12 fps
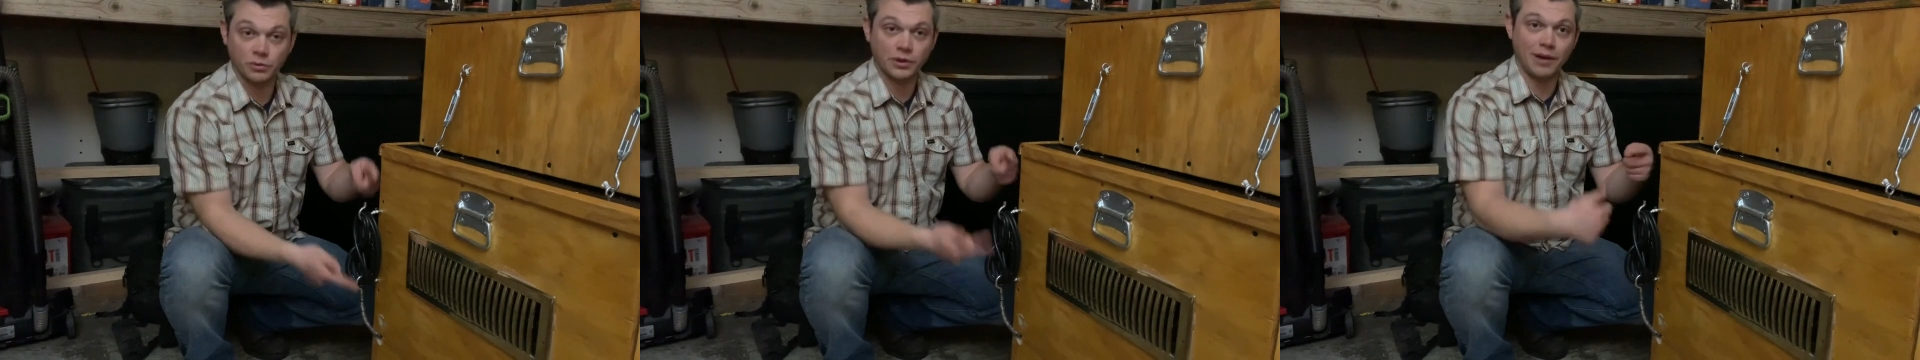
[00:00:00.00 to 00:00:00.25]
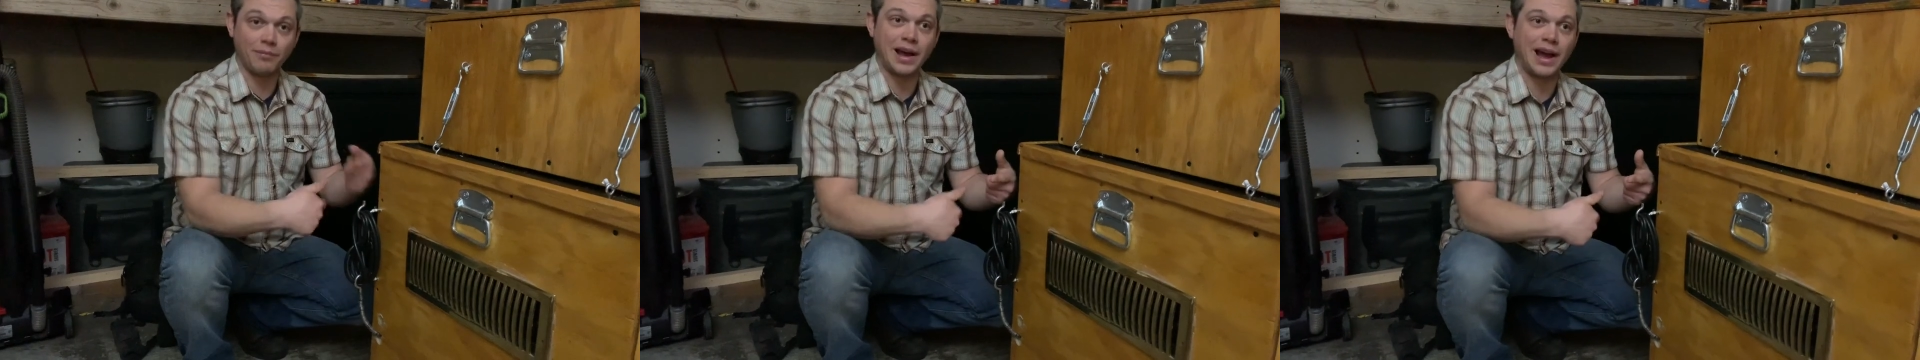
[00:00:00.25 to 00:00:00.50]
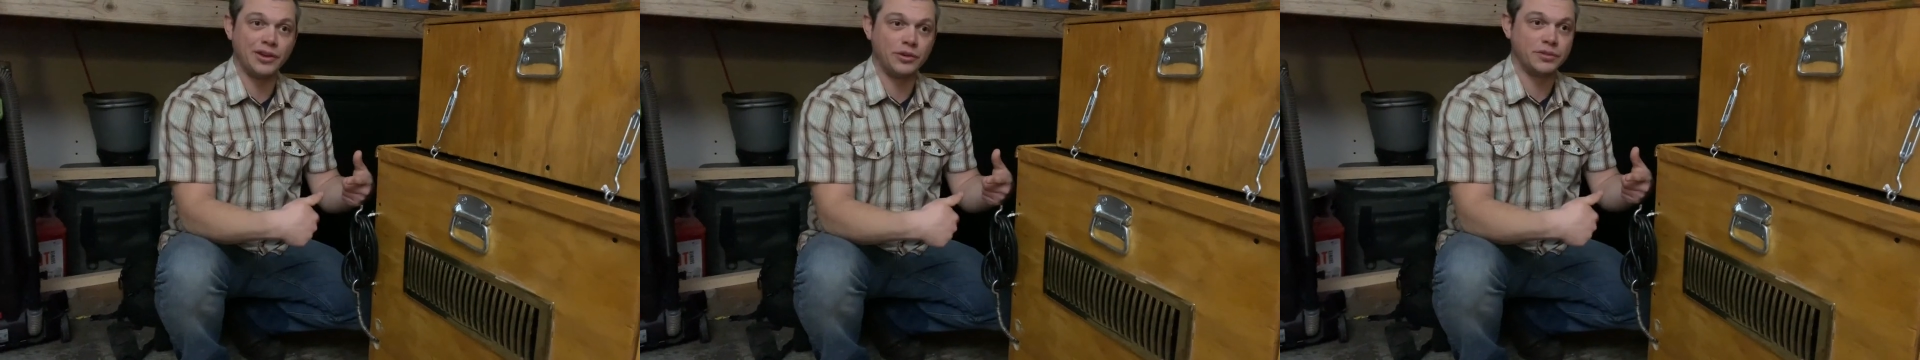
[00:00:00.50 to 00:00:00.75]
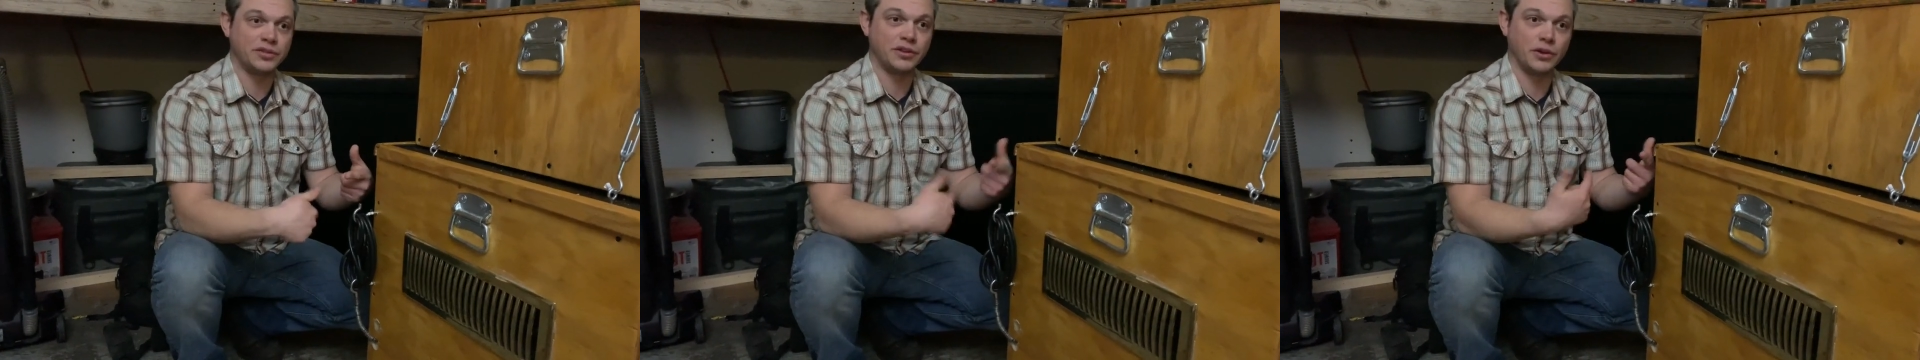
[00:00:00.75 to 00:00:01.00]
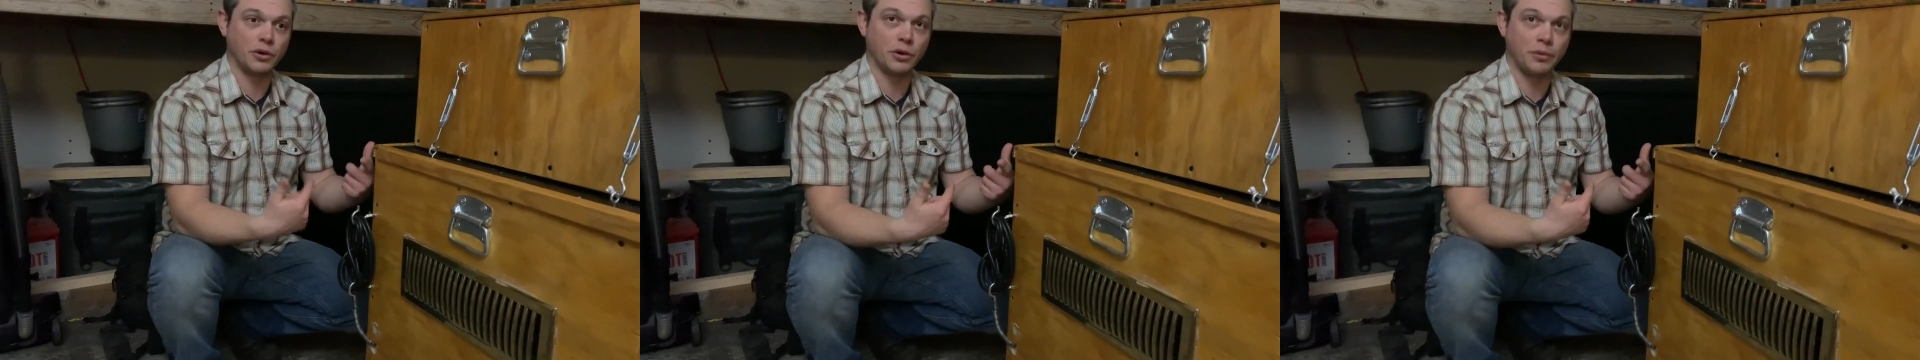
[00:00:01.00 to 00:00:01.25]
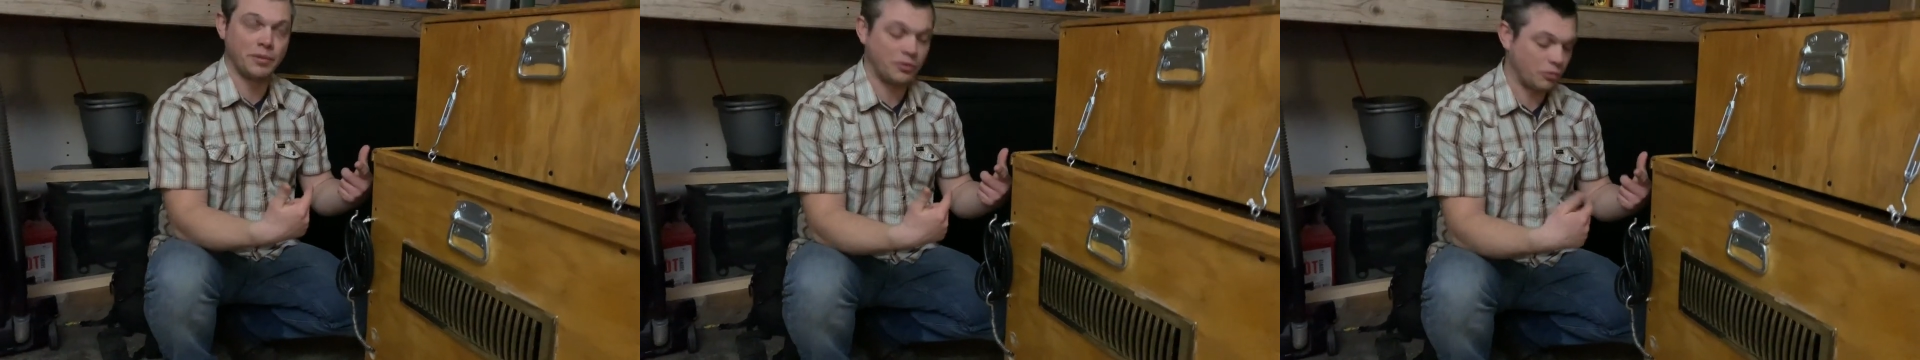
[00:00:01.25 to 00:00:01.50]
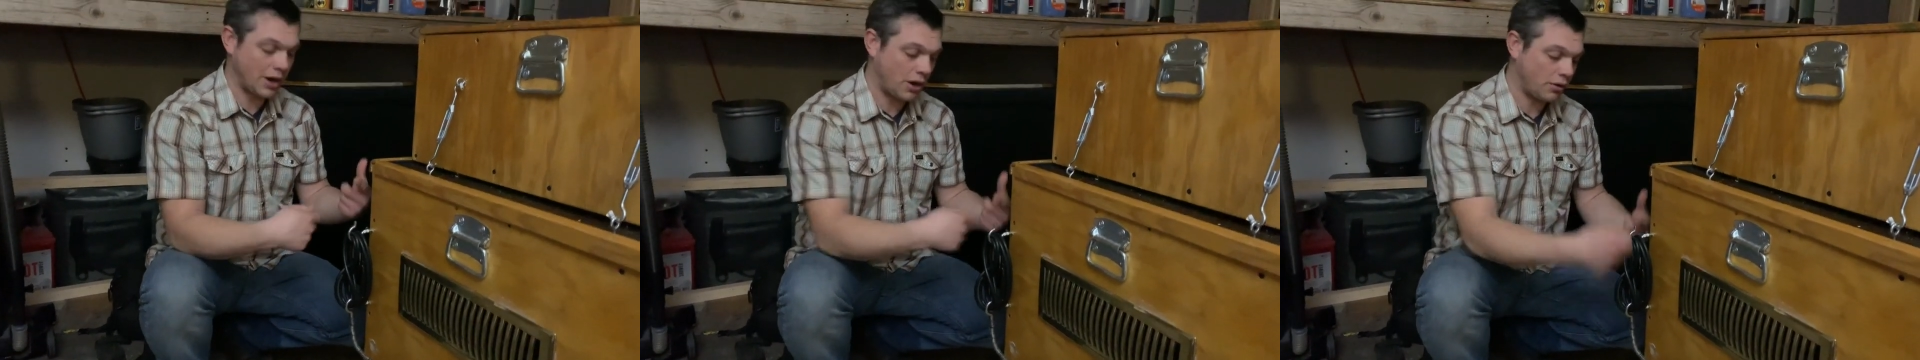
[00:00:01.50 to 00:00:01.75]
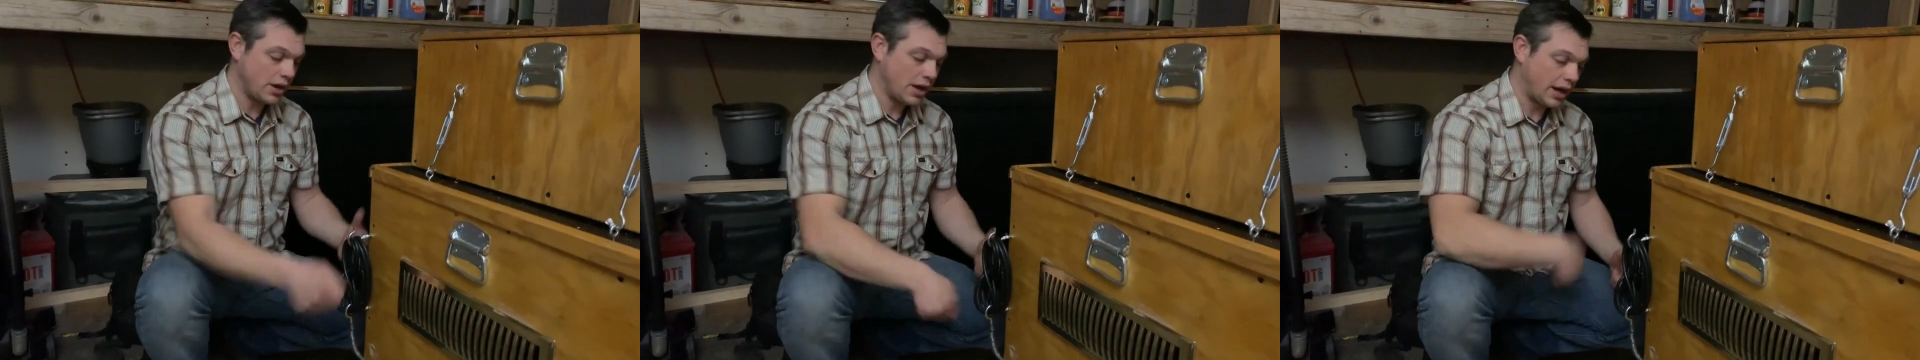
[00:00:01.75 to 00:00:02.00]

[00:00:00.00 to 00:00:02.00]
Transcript: when I'm not using or I'm in route,